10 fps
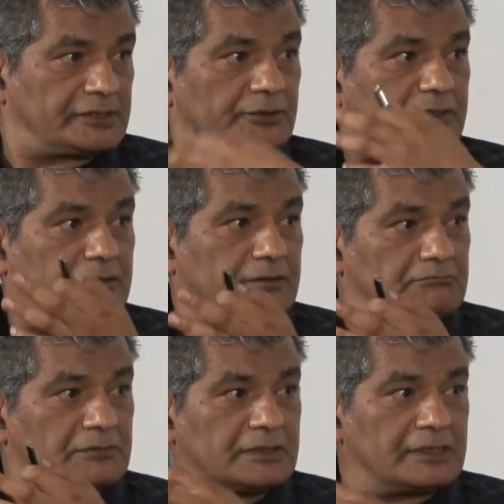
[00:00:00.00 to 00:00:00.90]
You can
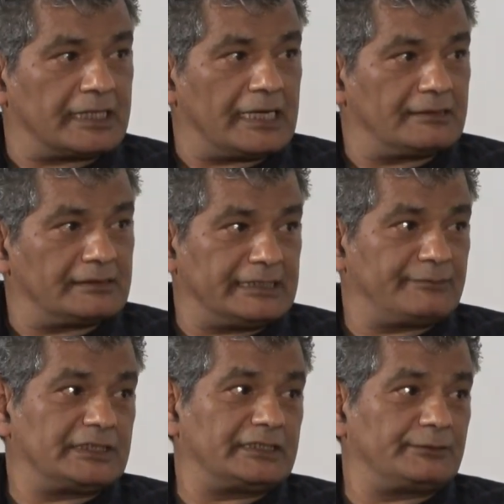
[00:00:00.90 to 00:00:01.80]
kill
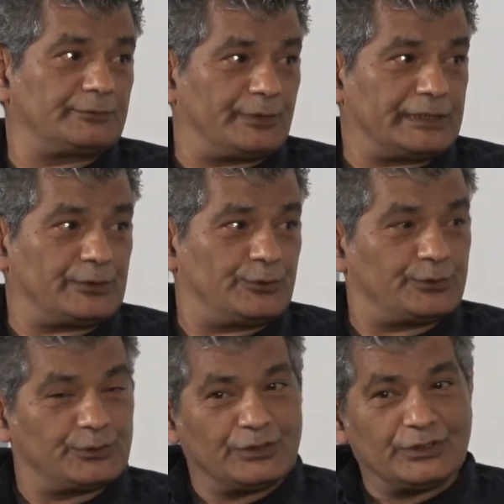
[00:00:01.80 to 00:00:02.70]
anybody when
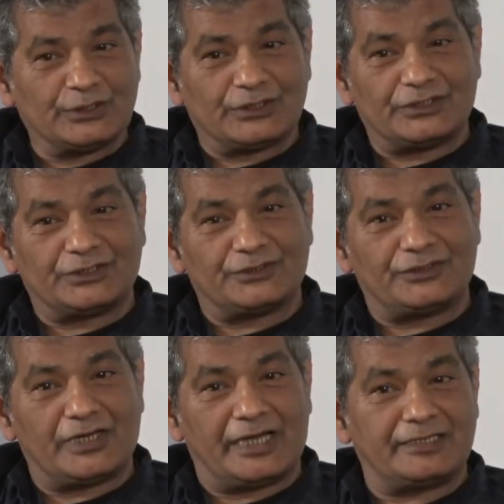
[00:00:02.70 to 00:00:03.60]
you
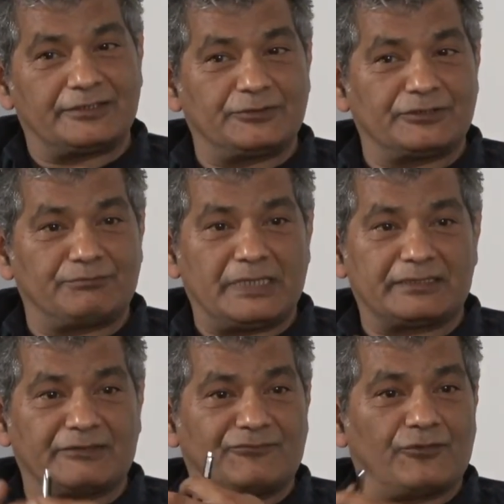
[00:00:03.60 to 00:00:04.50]
like. You can
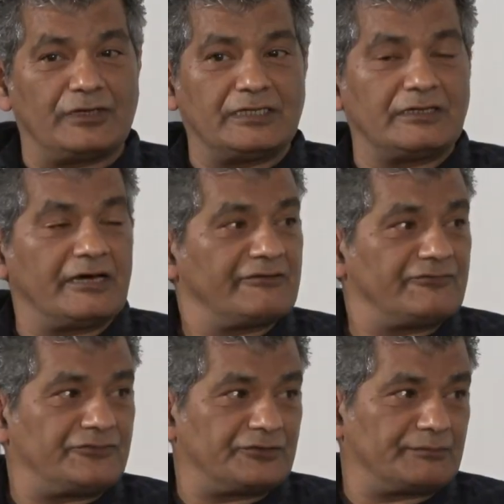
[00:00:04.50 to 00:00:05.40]
make them fall in
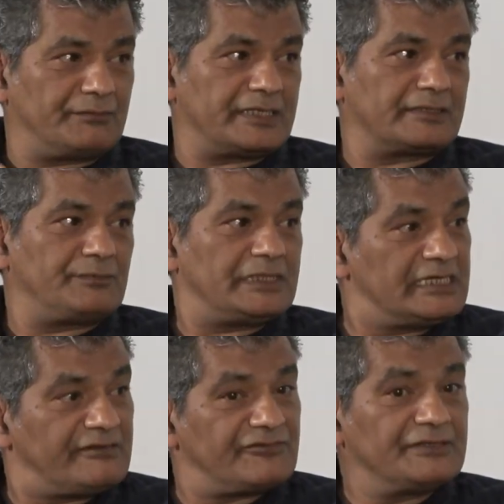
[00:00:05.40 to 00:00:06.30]
love. You can make them
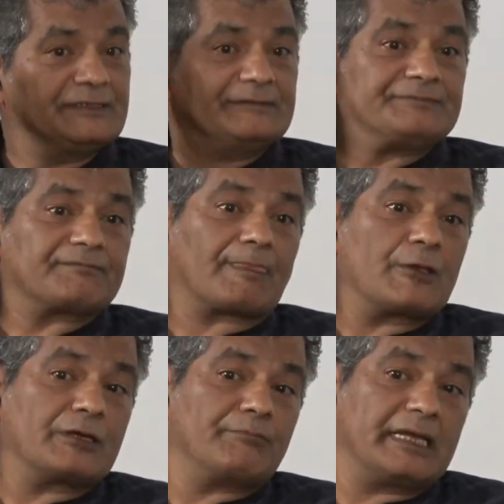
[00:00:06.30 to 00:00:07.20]
leave.
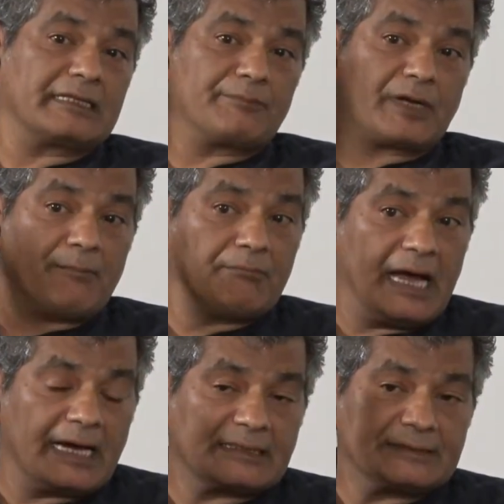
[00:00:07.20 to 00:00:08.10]
You can make them come back.